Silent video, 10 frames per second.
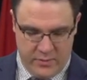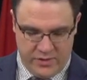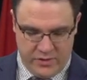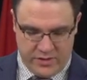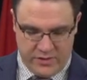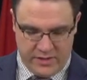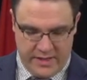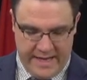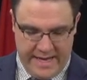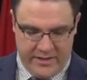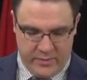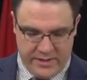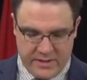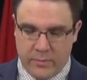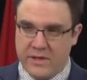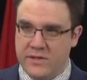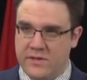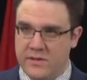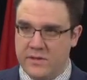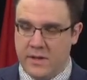restrictions on gatherings and
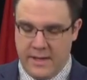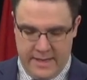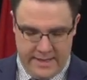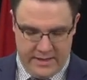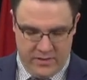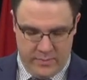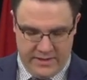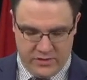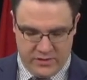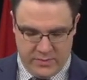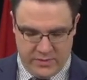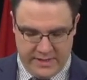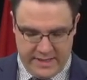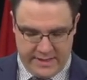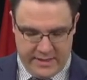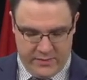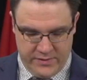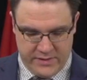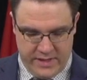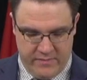businesses, and other measures to protect the
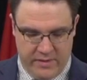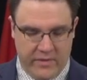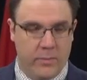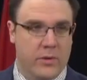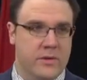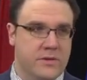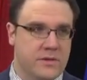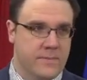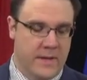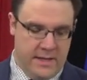health and safety of Albertans.